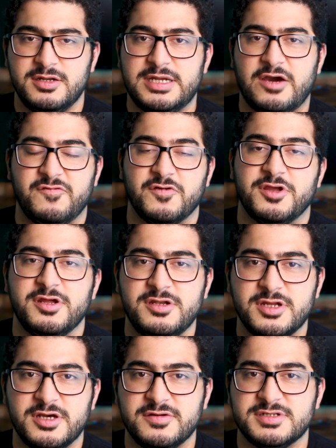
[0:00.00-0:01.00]
Now for
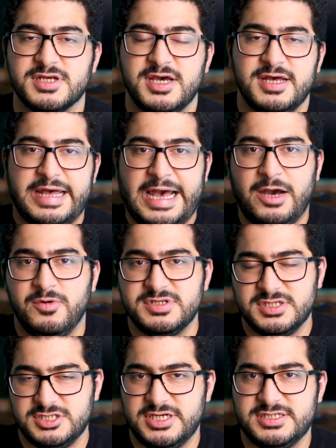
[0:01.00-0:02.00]
GoodNotes, I would
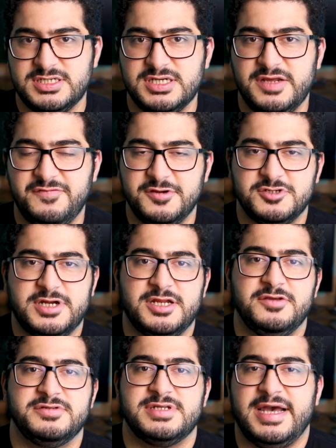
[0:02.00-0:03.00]
suggest it if you're trying to
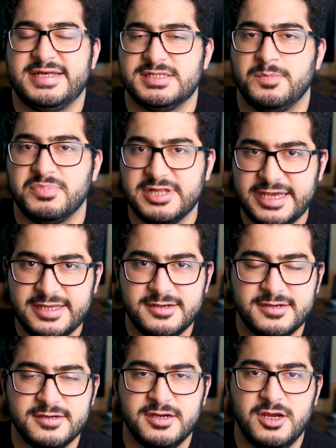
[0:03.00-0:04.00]
use it as a
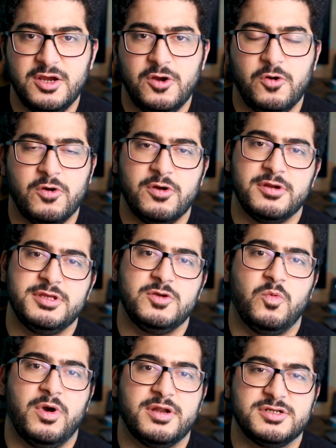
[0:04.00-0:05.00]
planner or you
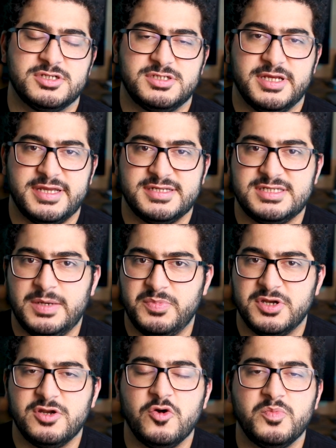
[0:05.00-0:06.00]
want just like a
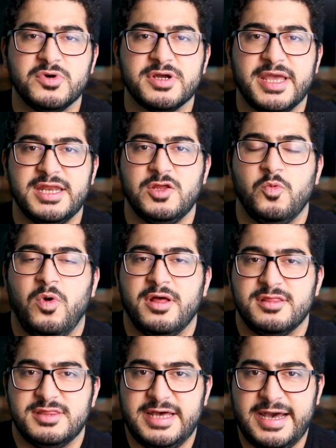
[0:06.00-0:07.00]
separate notebook and you
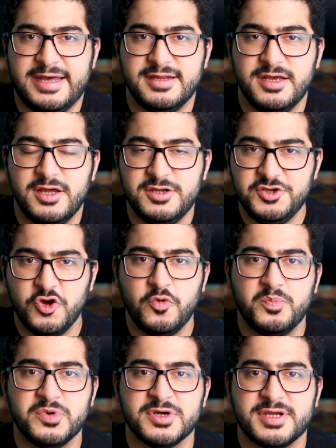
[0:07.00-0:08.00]
want that
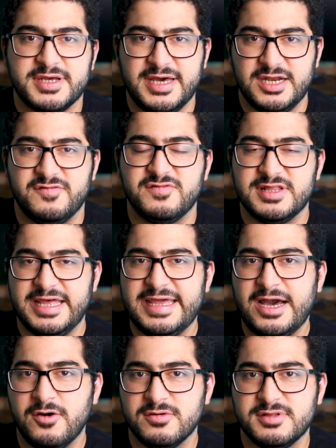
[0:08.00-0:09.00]
notebook kind of
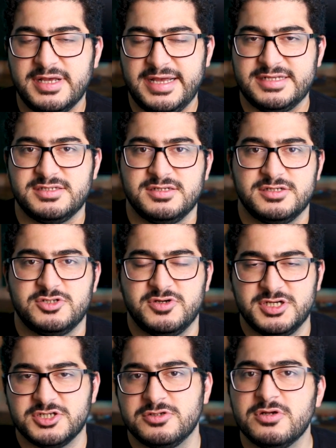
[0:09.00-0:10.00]
layout as a
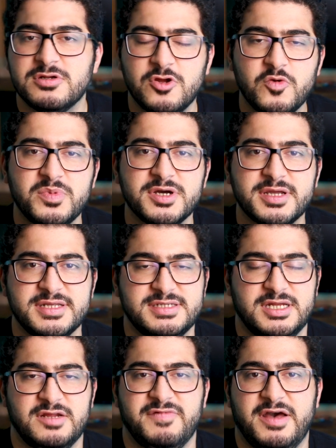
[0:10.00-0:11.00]
traditional notebook
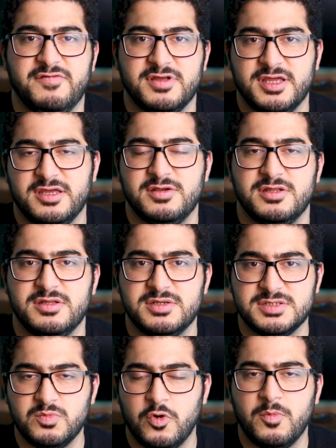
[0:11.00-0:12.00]
instead of having like a,
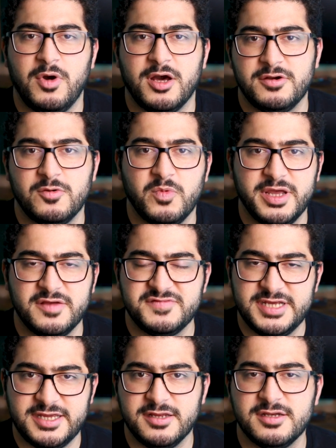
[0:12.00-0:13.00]
this more modern way of
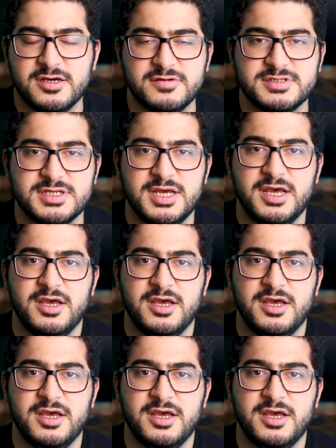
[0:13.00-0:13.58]
taking notes,